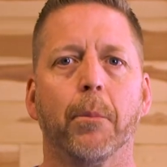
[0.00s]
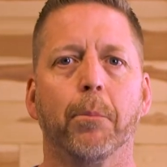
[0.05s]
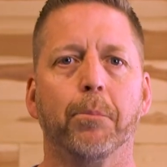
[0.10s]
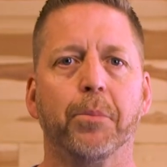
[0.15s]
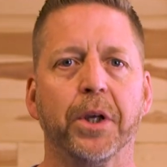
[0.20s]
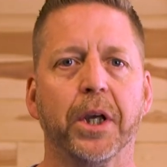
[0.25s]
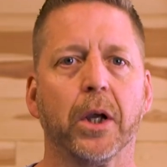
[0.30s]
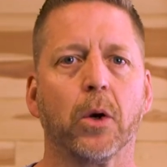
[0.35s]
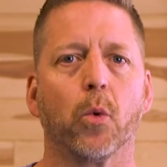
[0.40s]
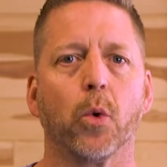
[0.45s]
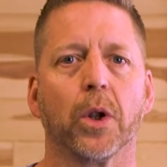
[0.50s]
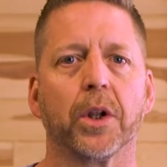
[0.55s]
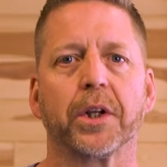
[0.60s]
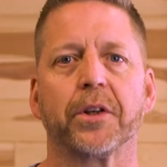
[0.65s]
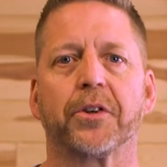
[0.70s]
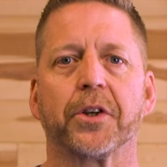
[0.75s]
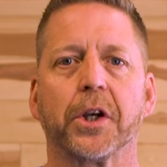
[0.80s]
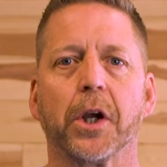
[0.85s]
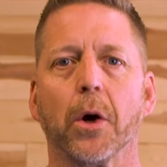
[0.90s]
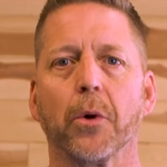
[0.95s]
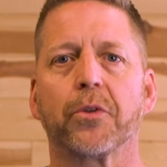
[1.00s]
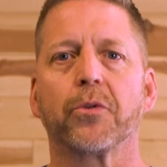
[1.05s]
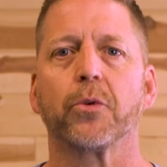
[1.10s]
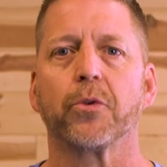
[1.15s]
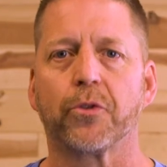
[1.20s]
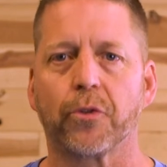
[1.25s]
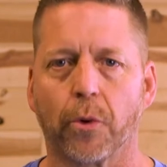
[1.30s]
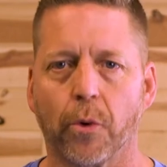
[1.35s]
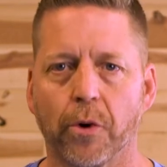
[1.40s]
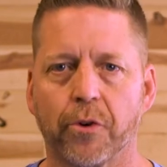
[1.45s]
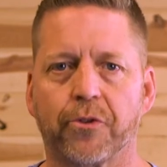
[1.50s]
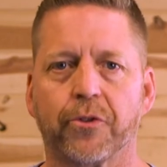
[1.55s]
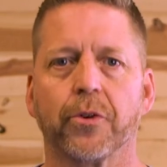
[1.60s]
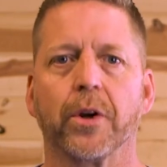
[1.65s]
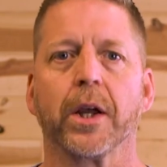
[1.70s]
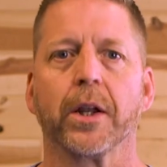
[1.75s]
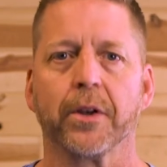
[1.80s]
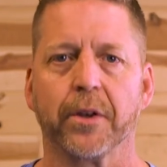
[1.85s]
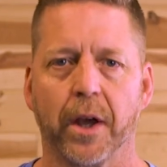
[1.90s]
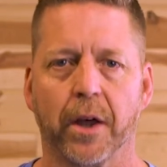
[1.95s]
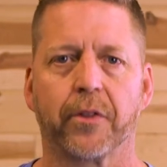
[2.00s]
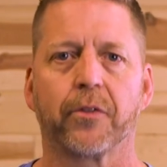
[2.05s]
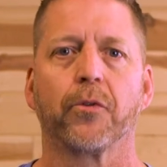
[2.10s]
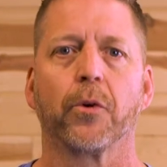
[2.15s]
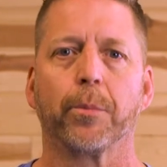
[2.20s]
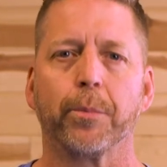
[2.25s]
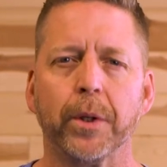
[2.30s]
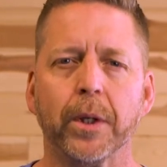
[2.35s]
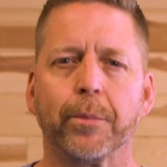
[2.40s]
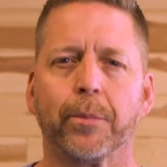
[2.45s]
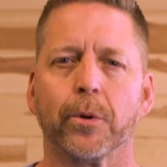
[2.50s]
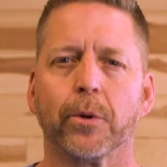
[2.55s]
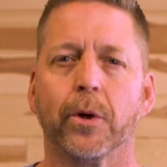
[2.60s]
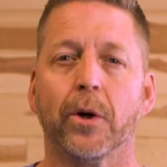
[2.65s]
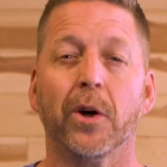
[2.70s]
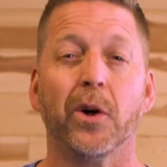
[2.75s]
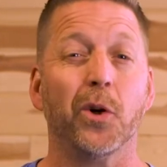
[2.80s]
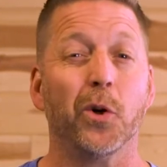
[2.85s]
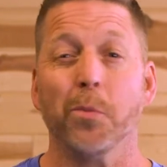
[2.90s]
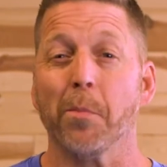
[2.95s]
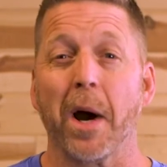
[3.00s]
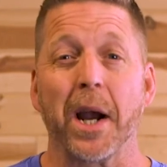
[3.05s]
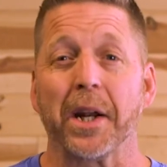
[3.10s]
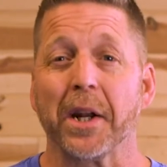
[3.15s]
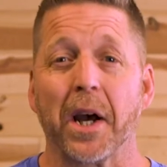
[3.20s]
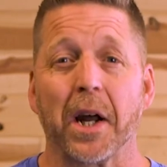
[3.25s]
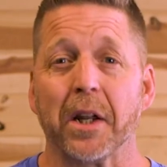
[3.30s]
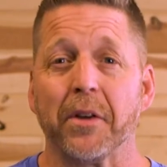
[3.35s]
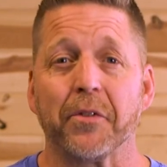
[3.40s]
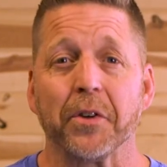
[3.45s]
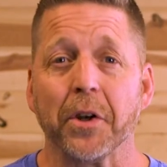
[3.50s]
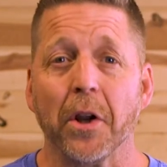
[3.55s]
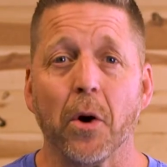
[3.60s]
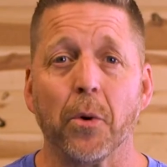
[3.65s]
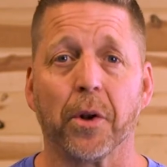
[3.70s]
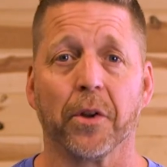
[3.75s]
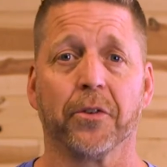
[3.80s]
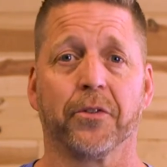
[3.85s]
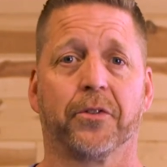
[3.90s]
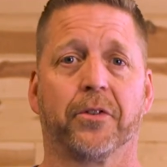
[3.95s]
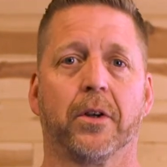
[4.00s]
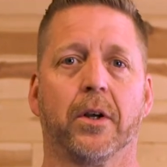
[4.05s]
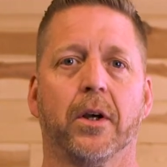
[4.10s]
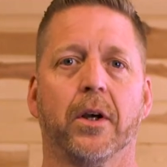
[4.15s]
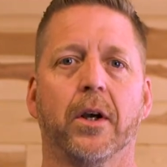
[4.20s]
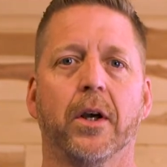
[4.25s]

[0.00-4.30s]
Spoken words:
Being willing to go through torture and death for people who might not even notice.